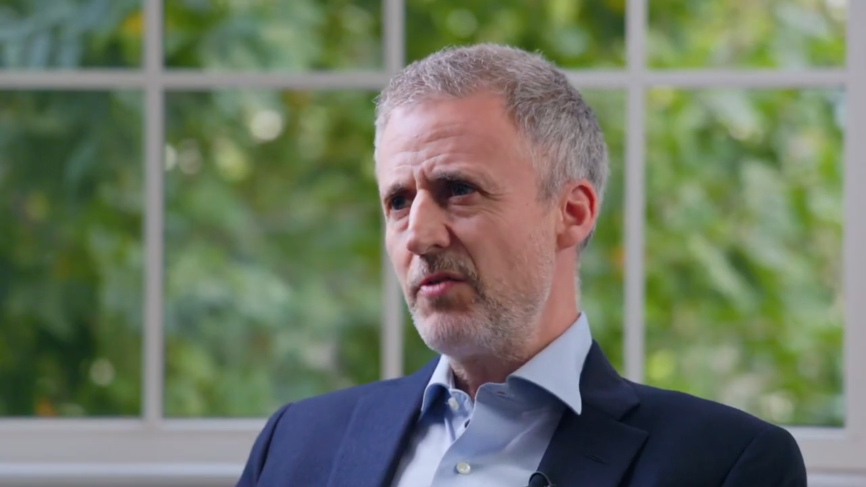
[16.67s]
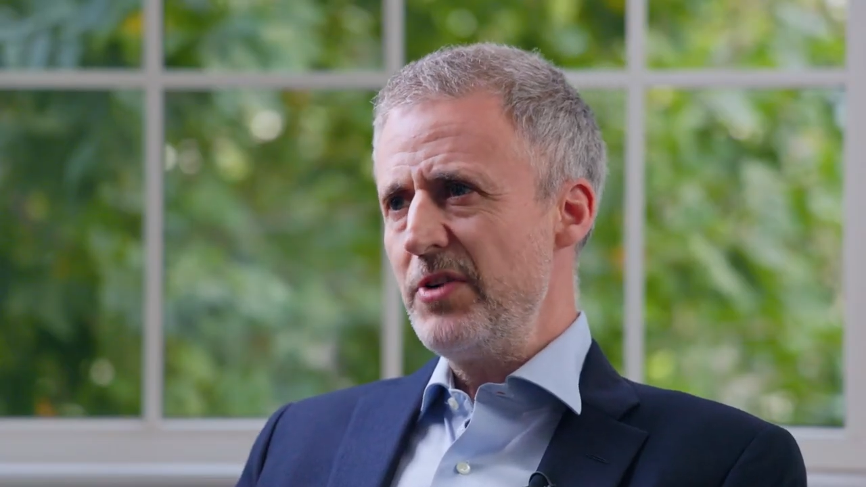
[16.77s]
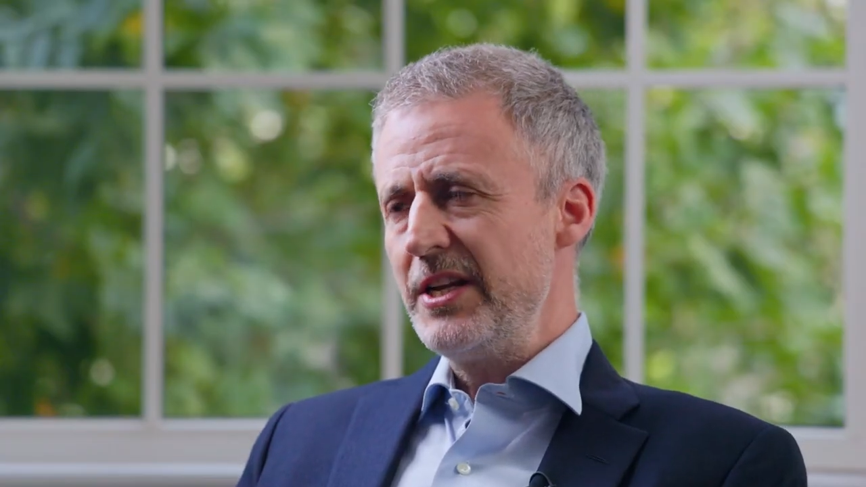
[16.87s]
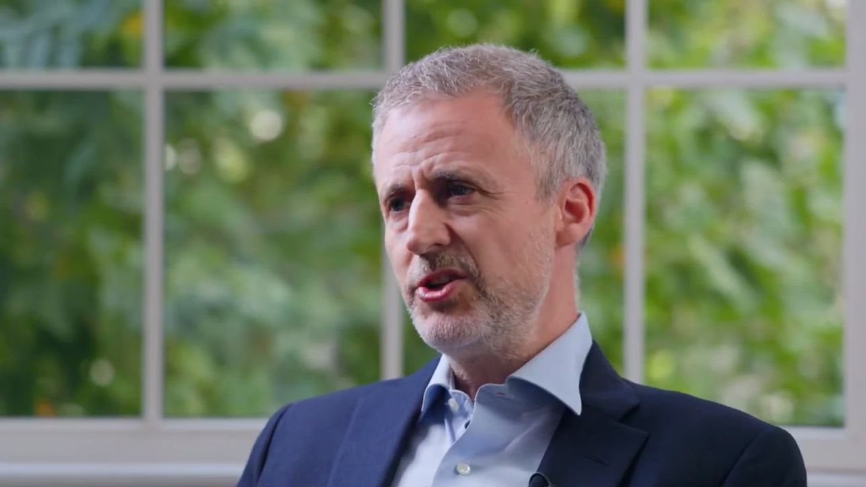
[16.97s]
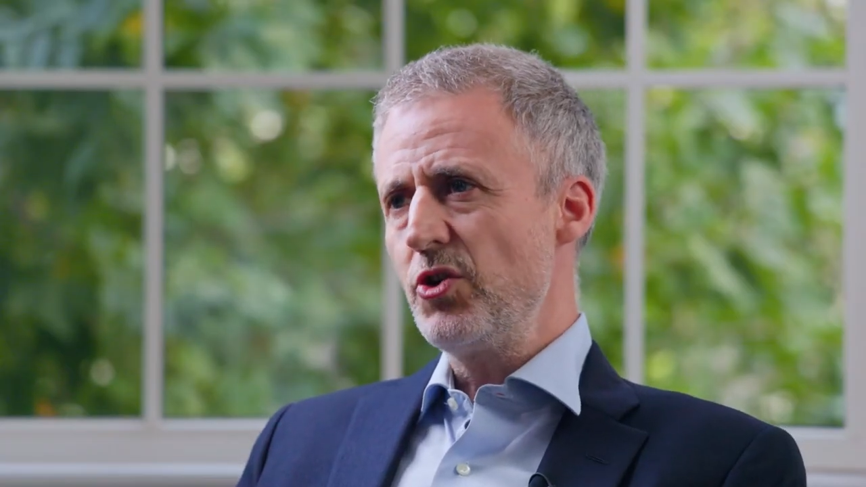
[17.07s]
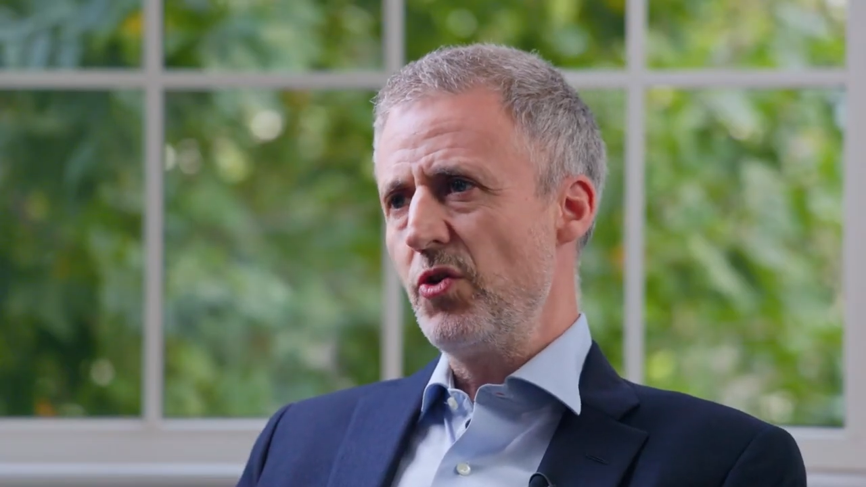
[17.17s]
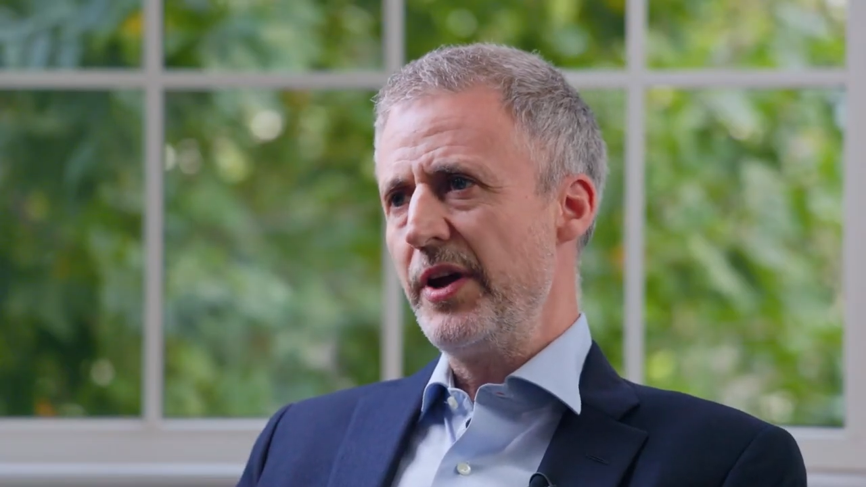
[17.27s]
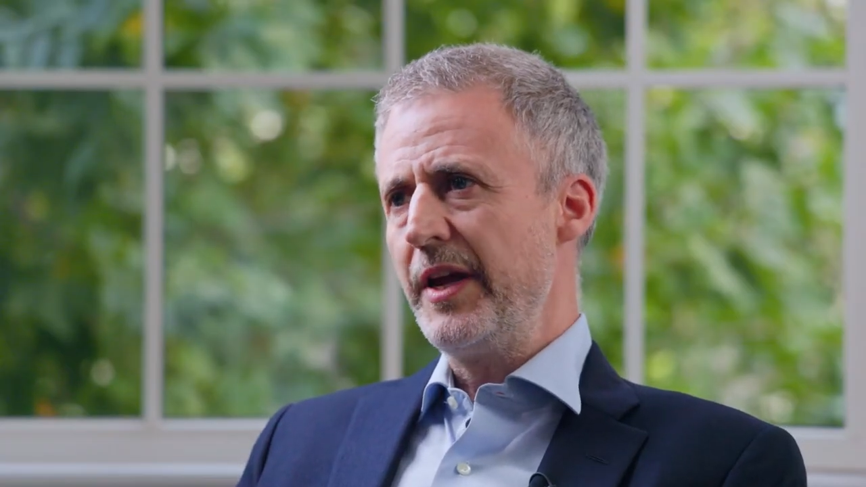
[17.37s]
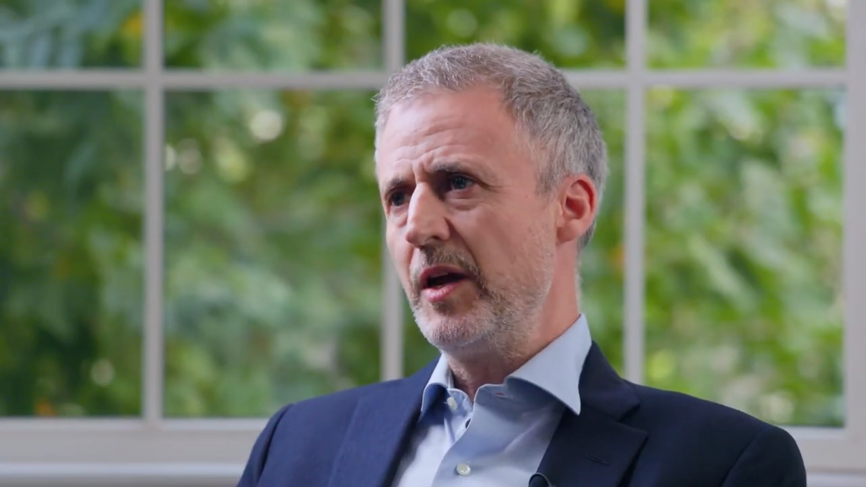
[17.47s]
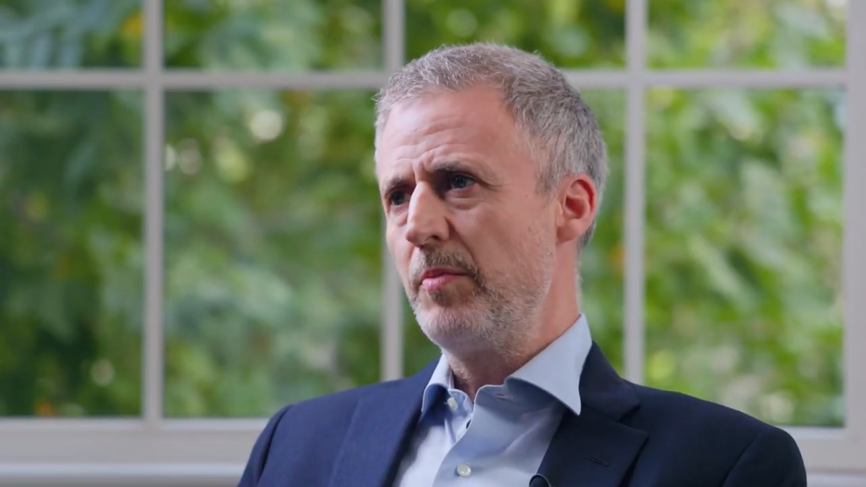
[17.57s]
I really
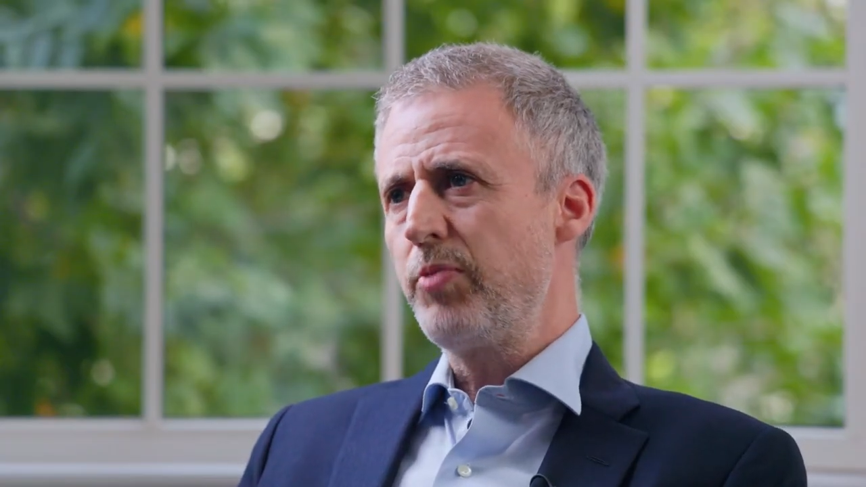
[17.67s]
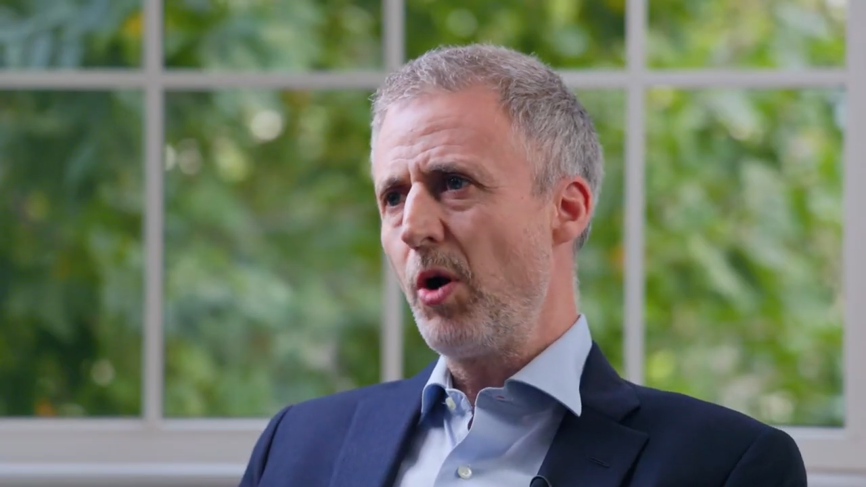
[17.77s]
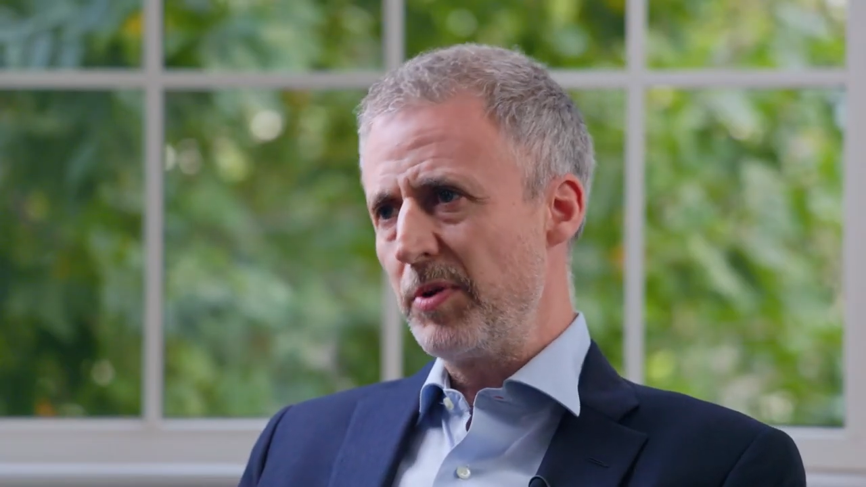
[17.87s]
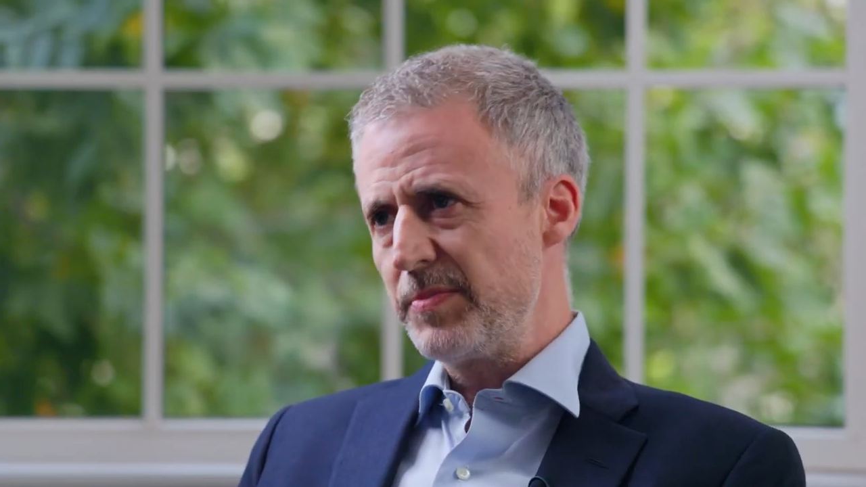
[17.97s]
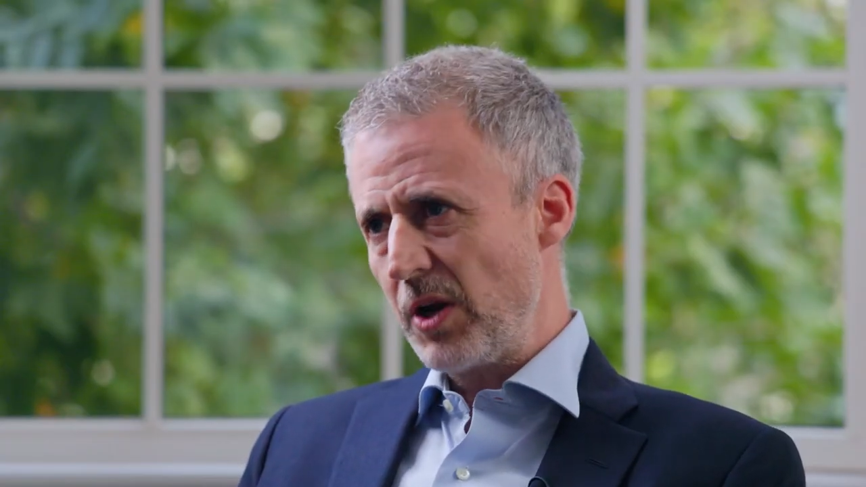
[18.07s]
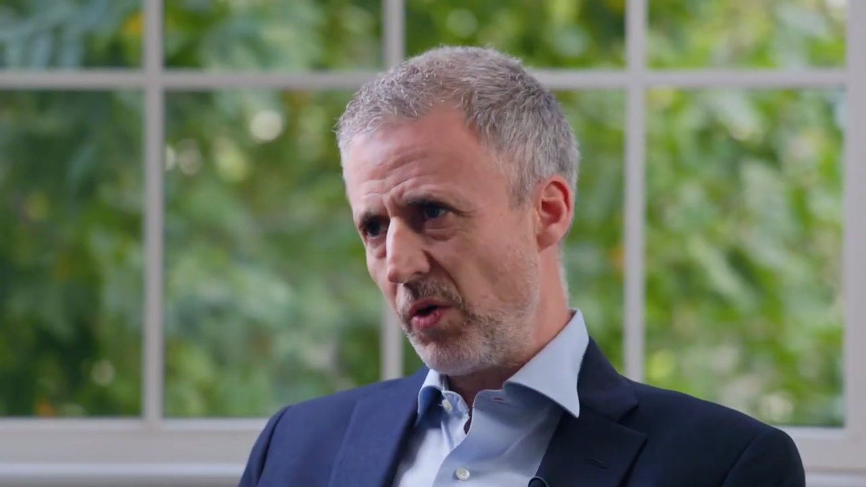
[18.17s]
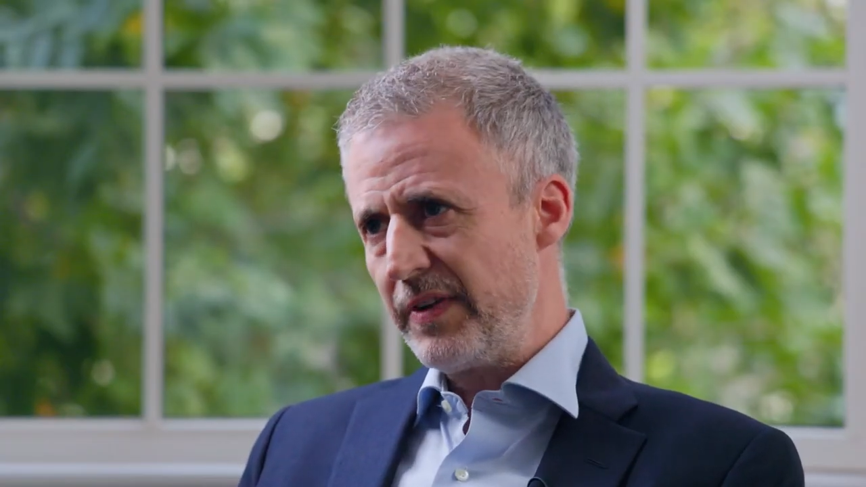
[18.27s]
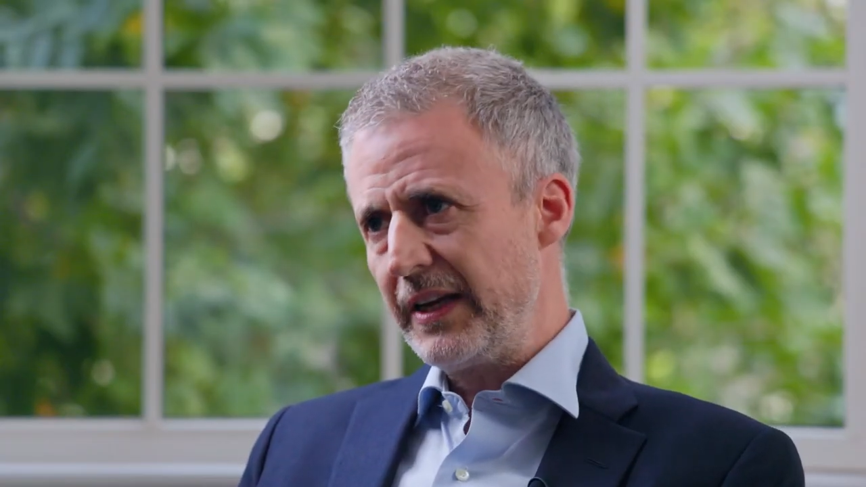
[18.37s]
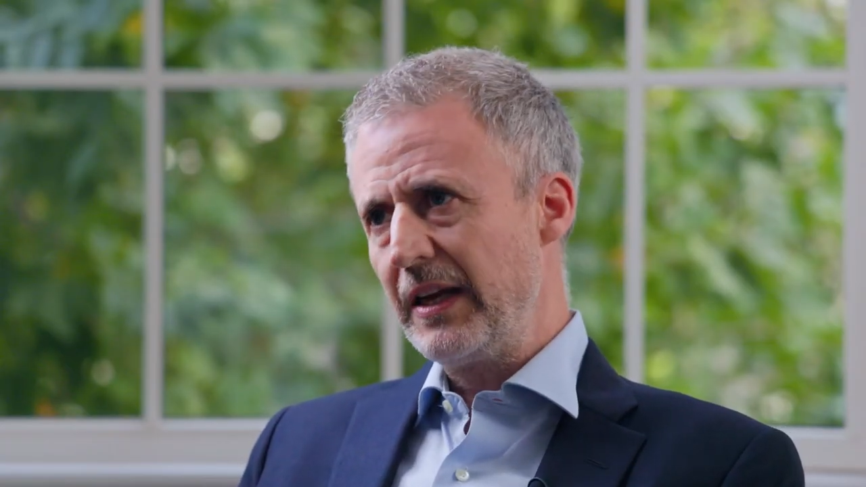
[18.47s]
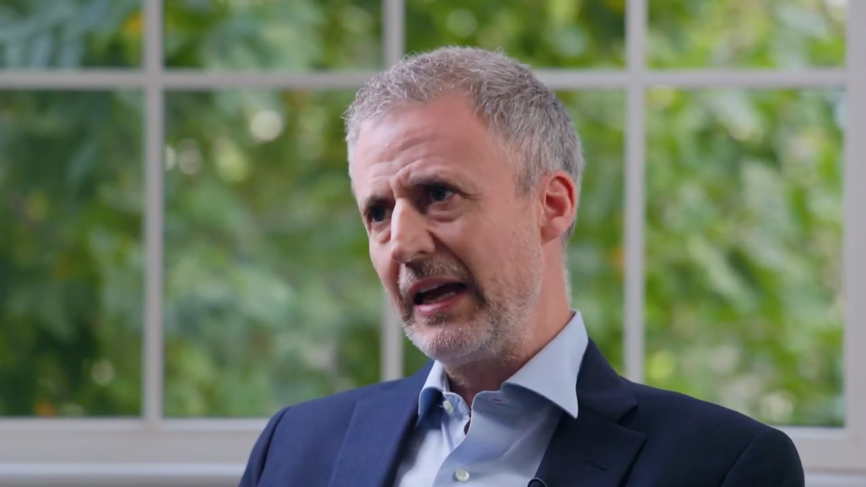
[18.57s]
enjoy problem
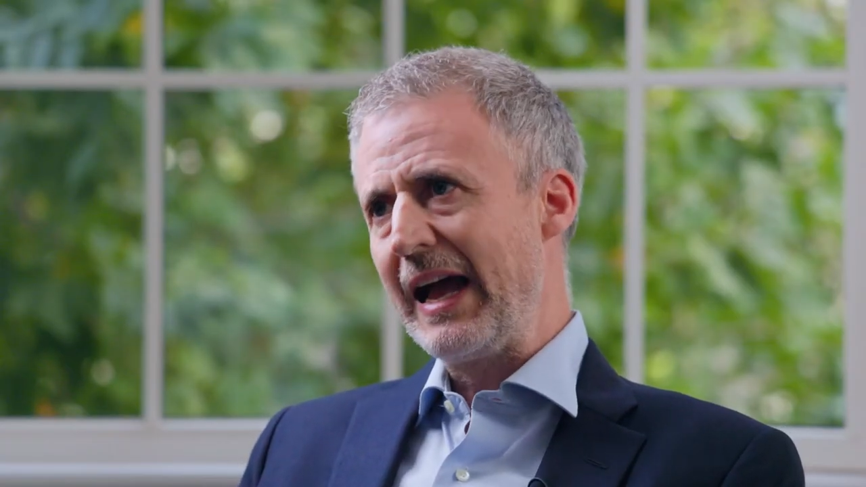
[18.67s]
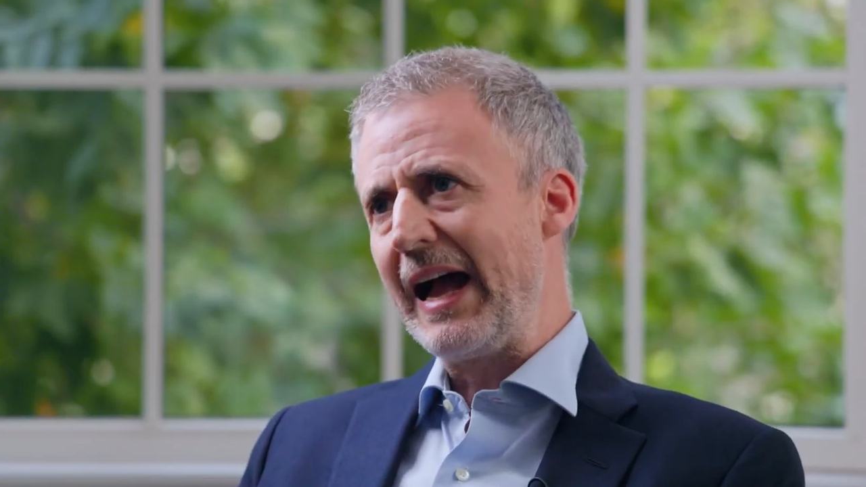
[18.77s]
solving